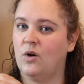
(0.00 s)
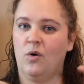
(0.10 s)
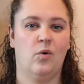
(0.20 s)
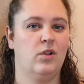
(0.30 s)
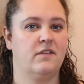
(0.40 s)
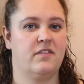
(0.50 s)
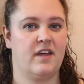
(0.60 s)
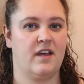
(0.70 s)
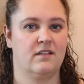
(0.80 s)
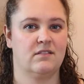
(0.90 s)
all of
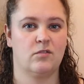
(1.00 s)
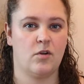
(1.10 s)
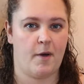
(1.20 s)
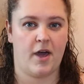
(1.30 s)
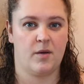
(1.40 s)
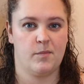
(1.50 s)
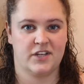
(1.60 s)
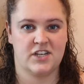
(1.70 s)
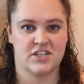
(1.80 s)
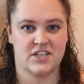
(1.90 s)
the
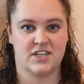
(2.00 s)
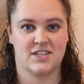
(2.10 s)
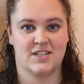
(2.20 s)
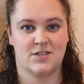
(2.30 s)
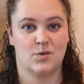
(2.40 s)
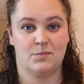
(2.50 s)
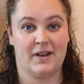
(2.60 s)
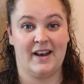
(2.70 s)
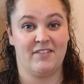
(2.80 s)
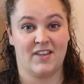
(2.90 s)
Romano-British citizens who had
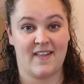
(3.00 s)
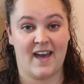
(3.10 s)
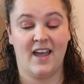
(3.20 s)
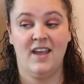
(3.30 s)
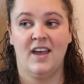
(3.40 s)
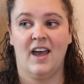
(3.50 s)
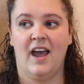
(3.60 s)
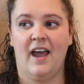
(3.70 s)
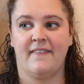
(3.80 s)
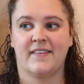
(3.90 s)
been living there
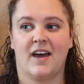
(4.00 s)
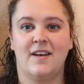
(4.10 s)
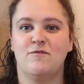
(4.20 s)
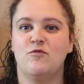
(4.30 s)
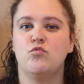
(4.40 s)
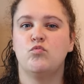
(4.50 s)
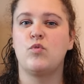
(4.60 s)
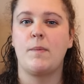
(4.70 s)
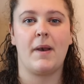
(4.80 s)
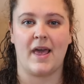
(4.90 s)
and kind of
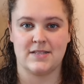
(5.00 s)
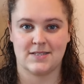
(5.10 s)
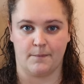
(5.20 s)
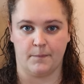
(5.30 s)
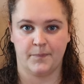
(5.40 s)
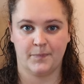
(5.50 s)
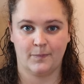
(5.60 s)
replaced them.